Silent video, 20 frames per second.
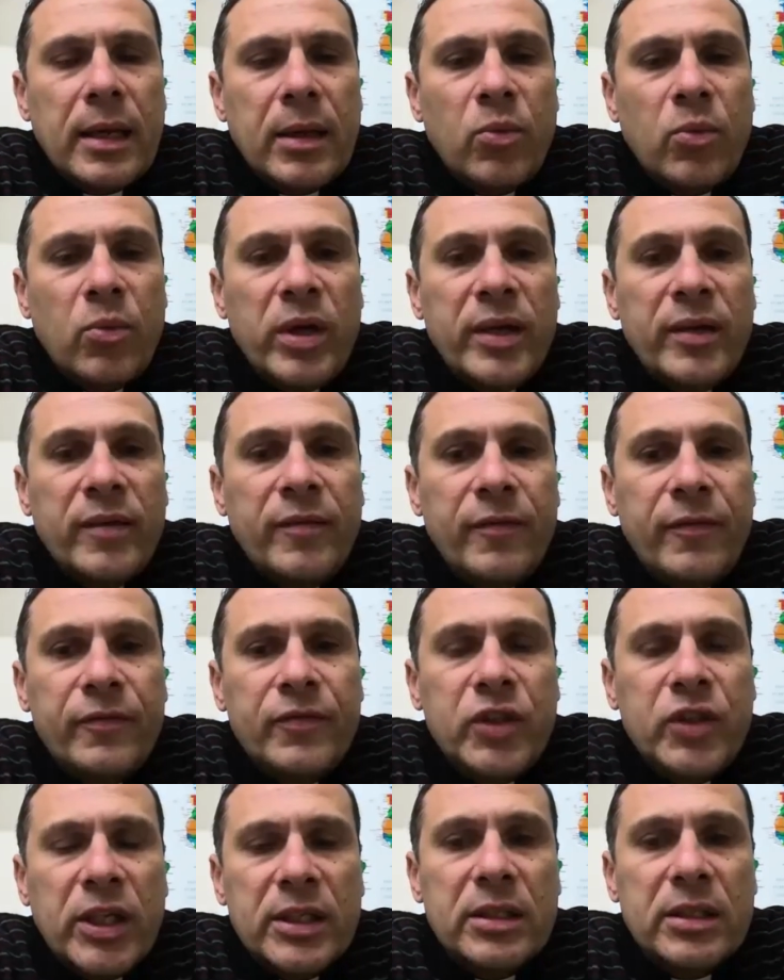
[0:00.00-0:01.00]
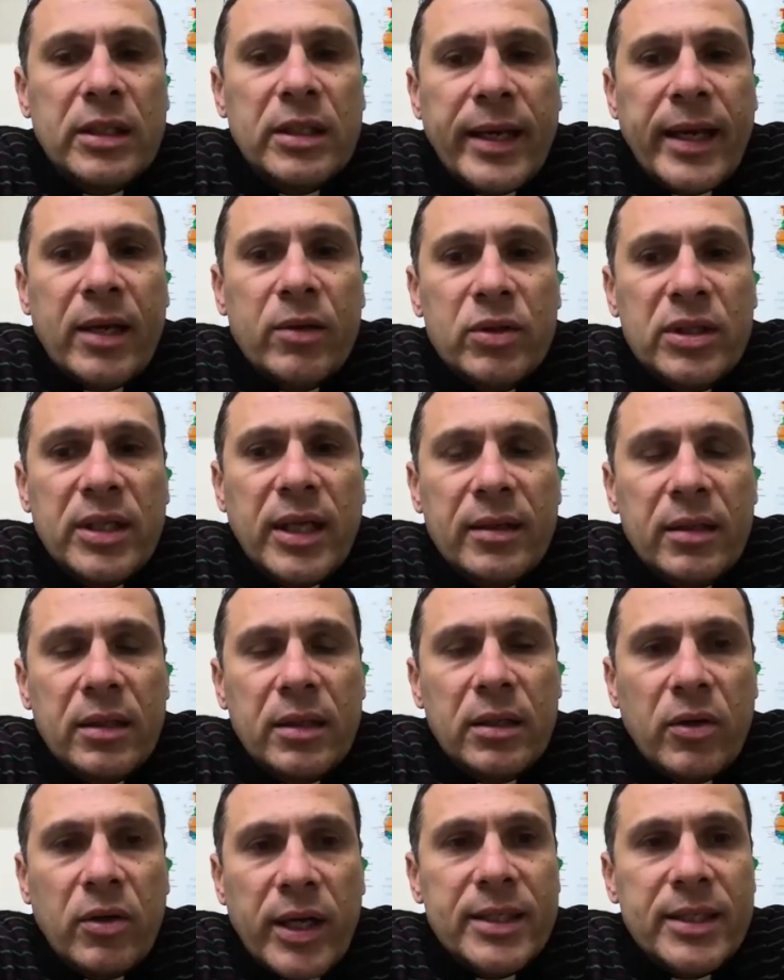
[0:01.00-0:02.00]
We've just announced
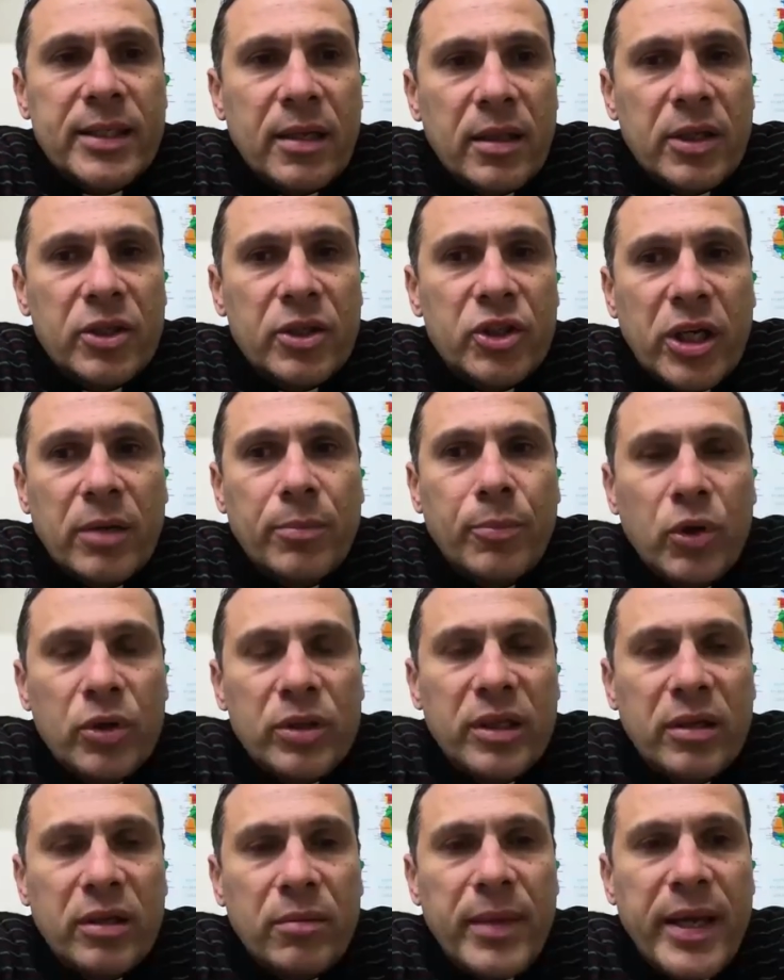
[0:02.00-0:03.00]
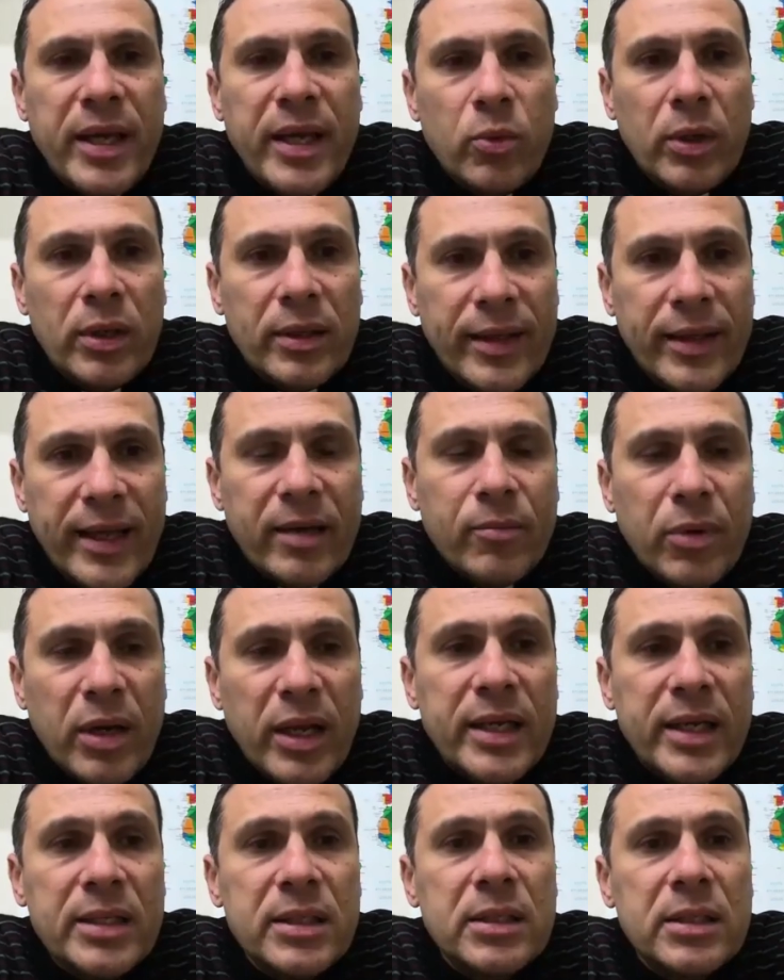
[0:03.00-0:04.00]
that Christ at the checkpoint in May will take
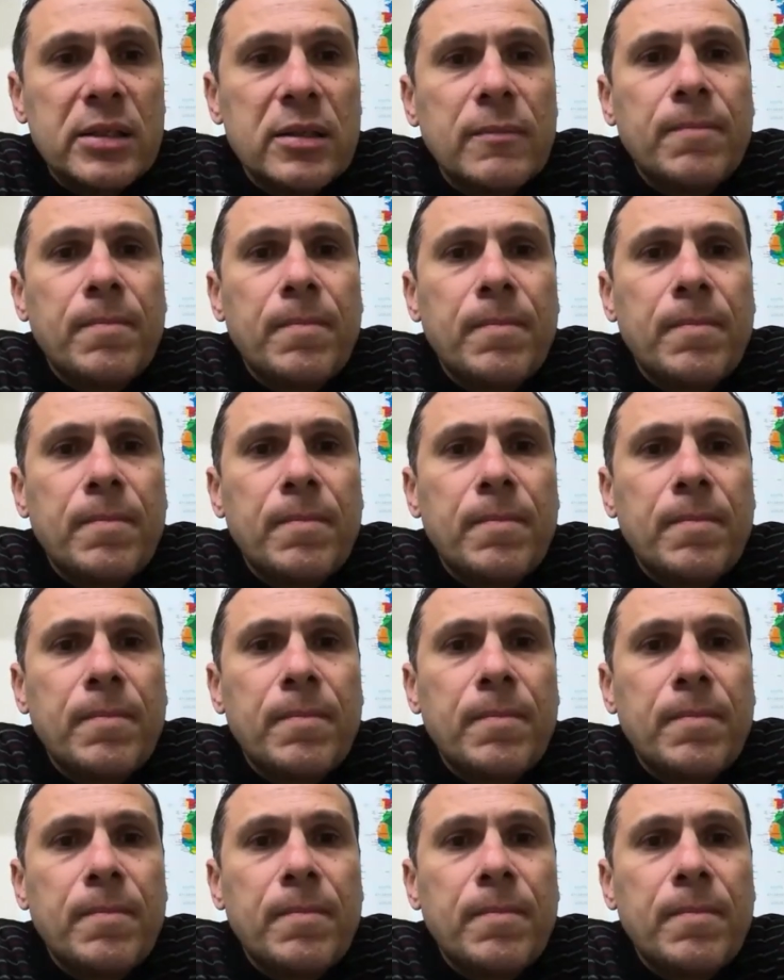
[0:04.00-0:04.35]
place.